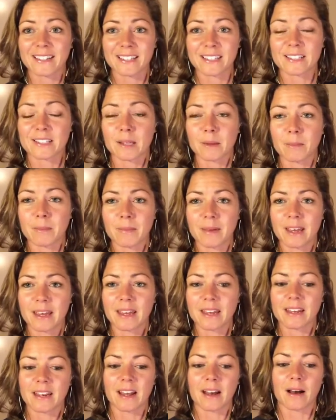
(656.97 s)

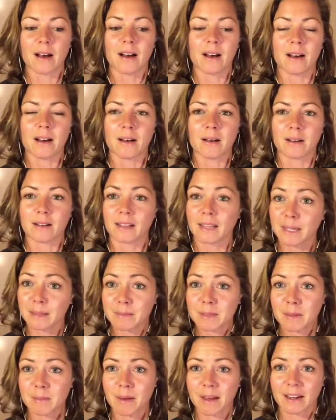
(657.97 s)
submit a claim
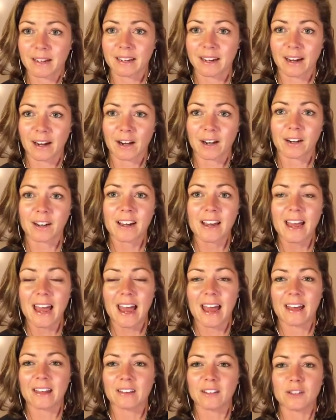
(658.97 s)
to Medicare.
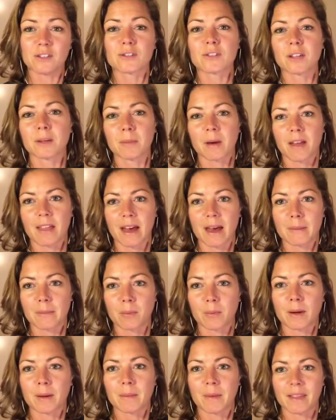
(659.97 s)
And usually by that
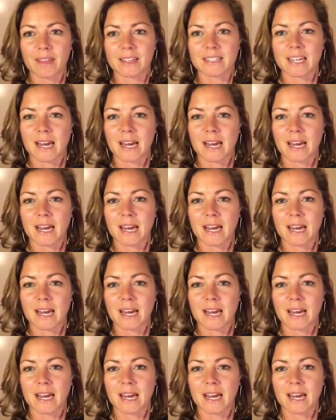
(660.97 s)
point, by the